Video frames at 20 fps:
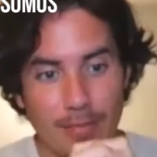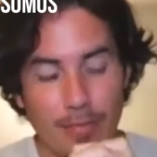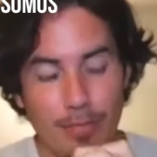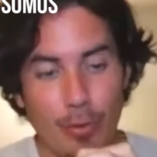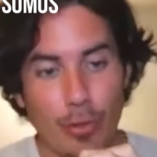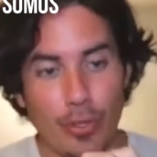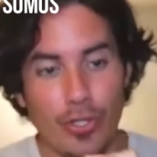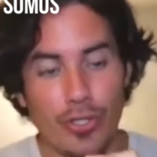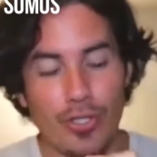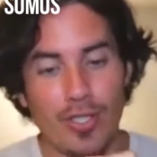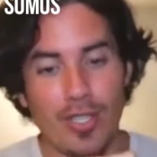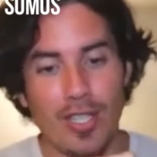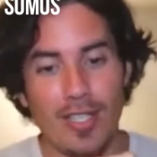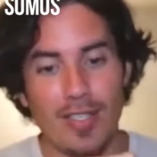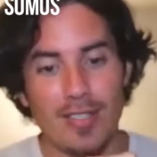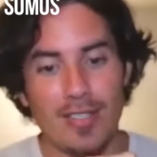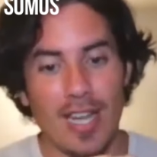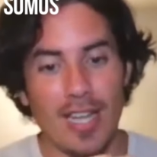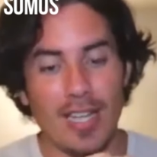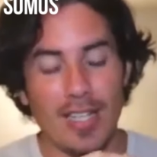pushed
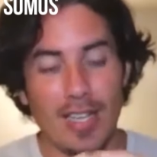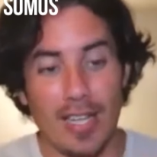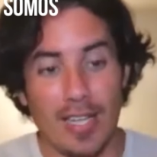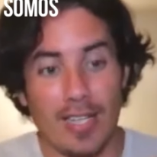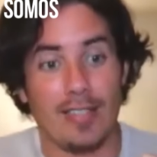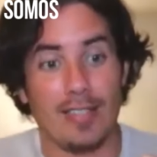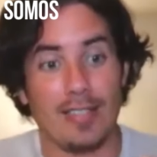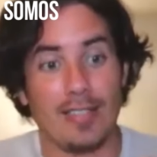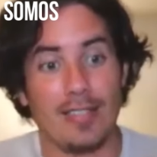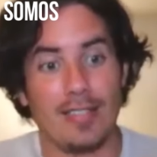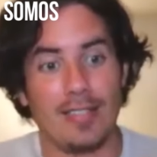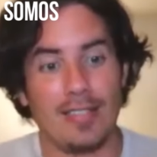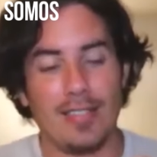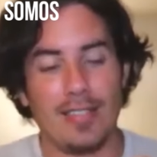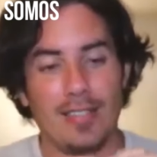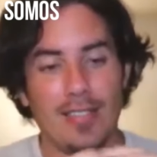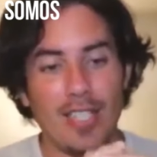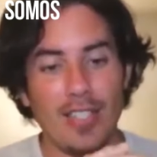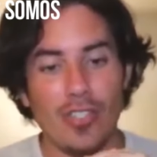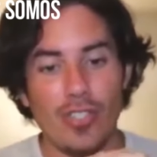inside like
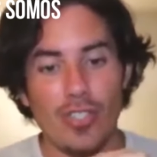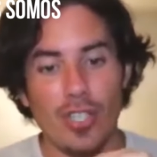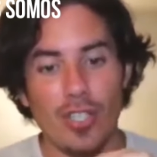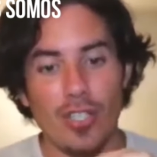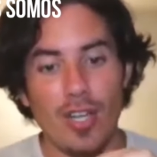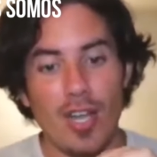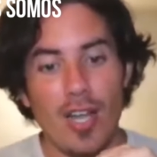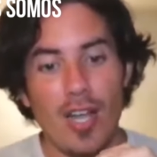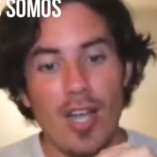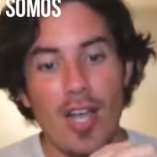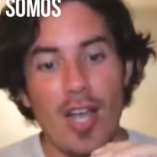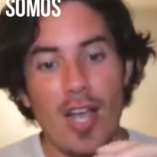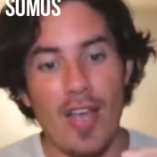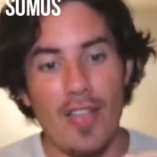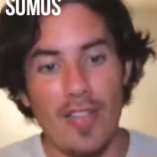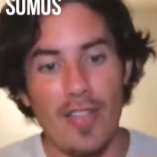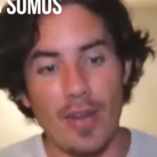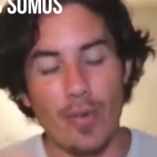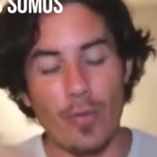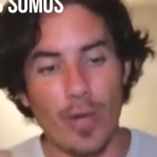tension,
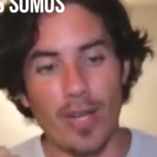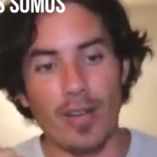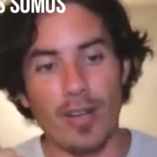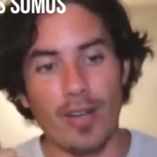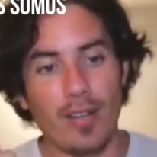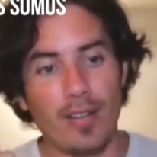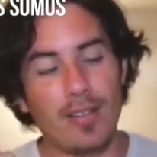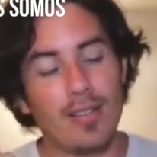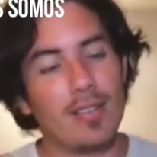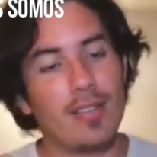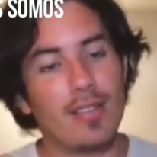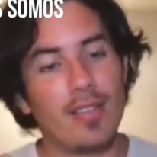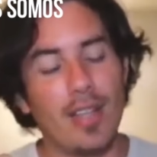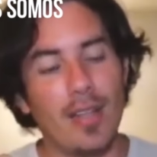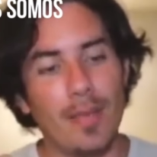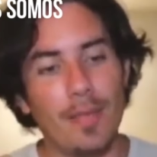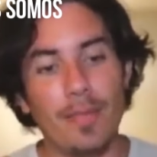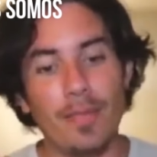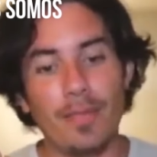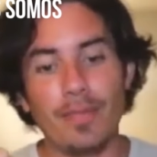and then when
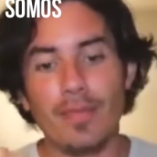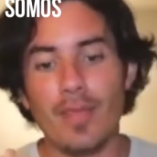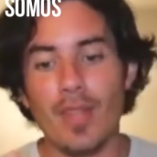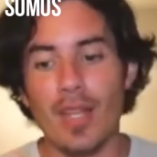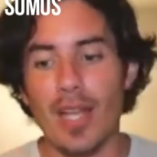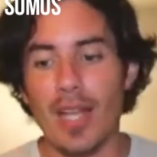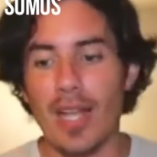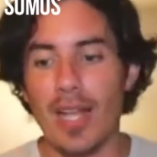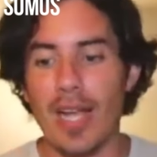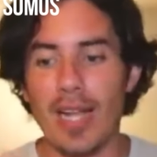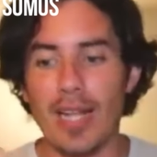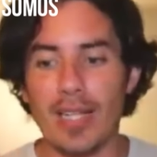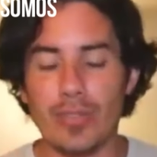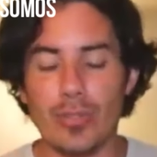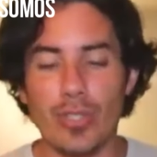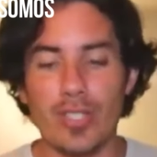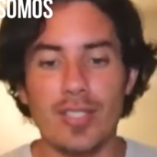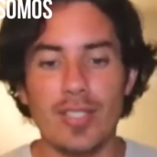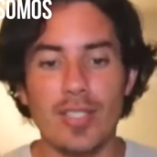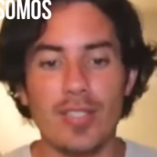the
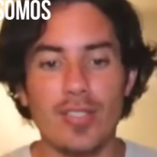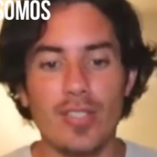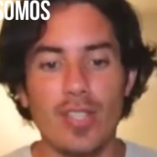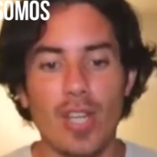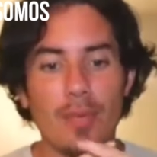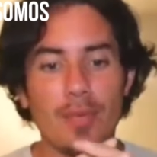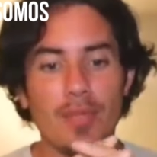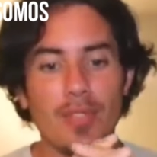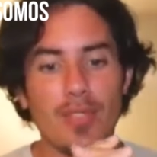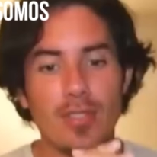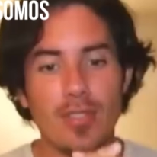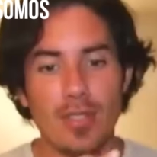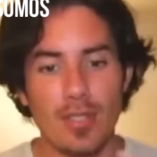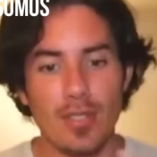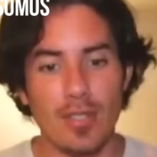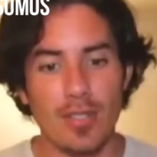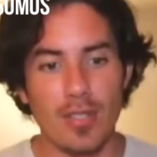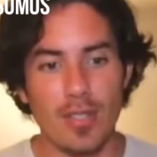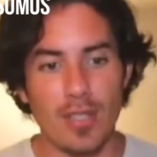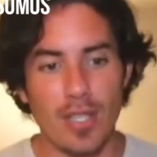electricity stops,
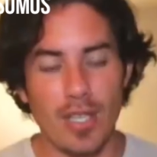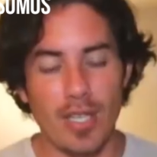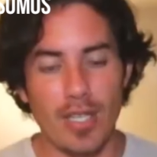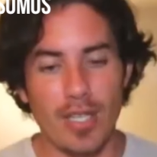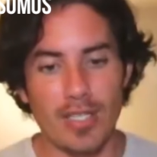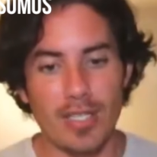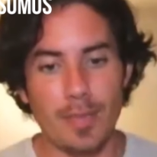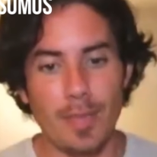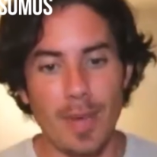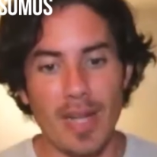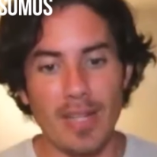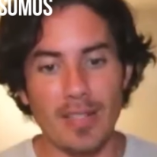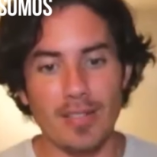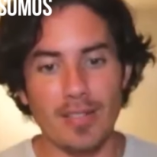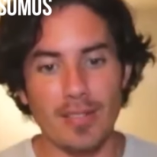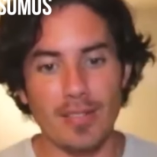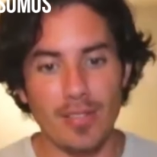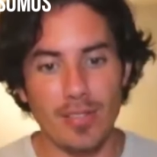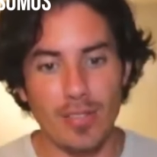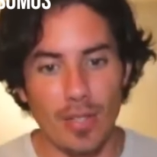it expands.
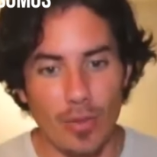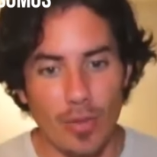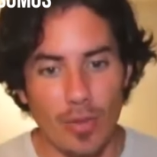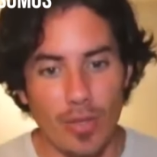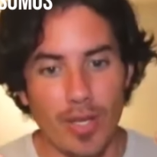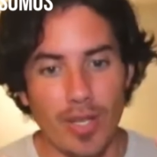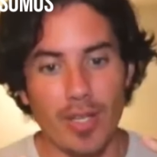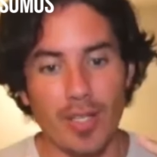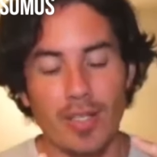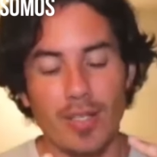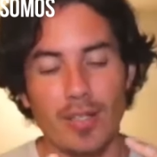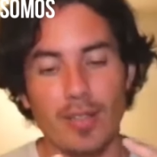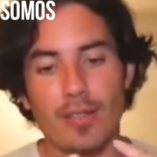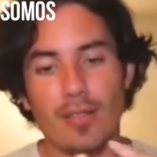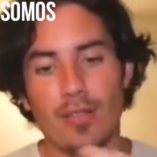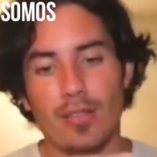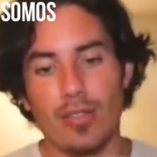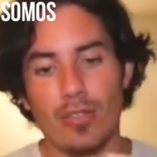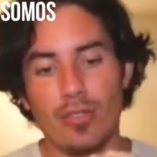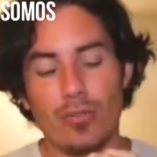So
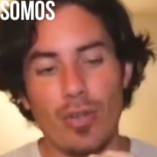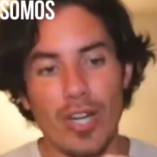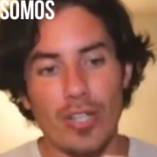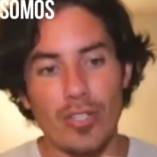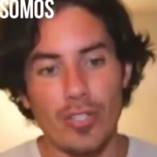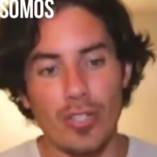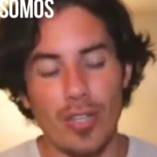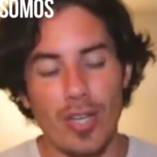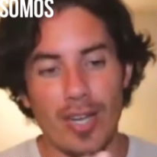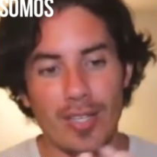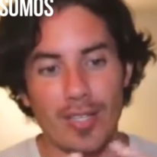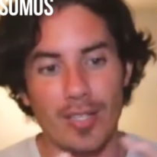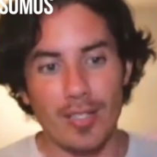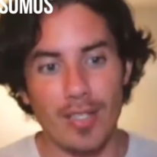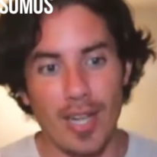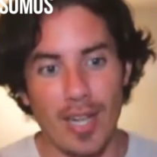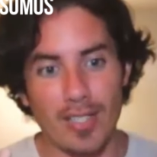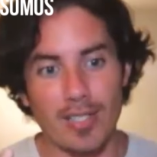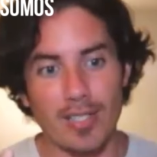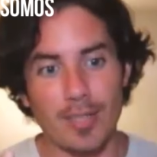contraction
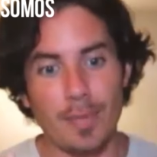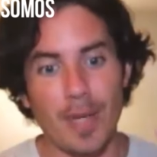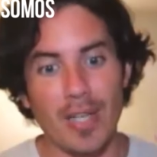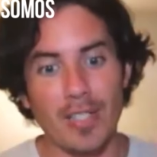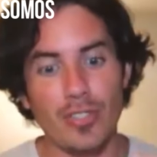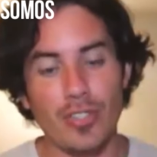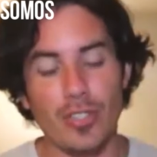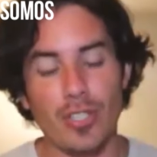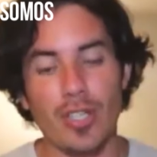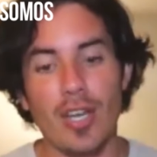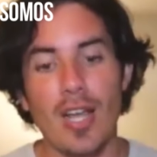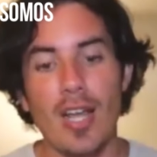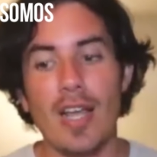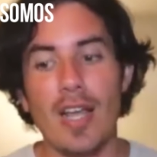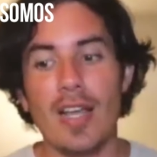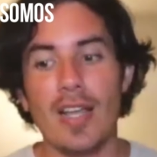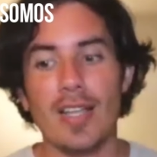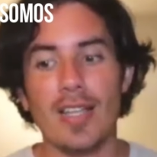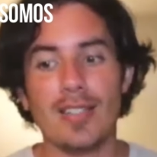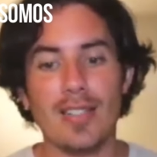and expansion
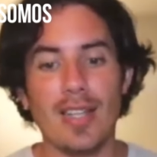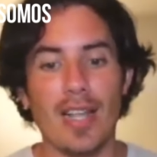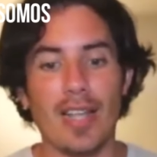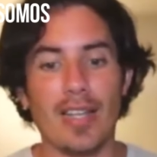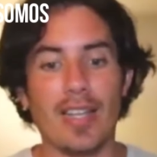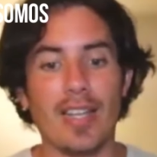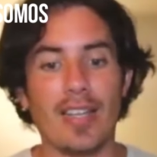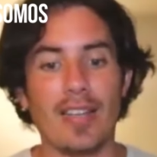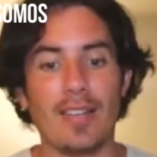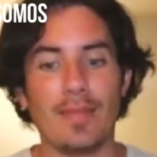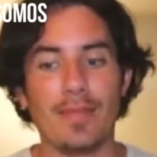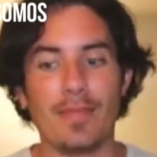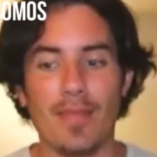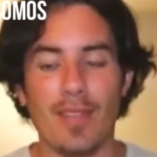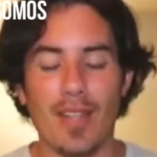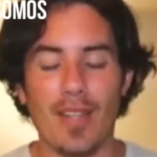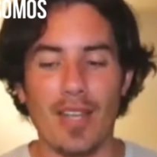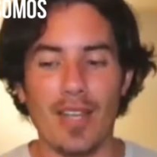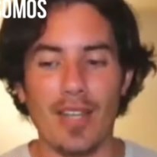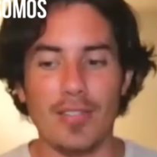is like
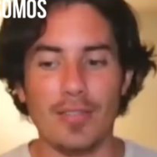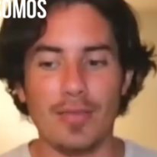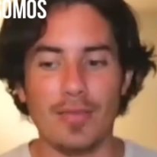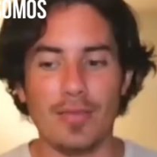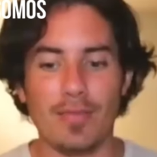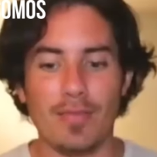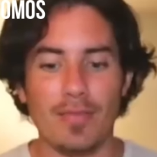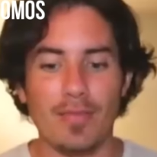a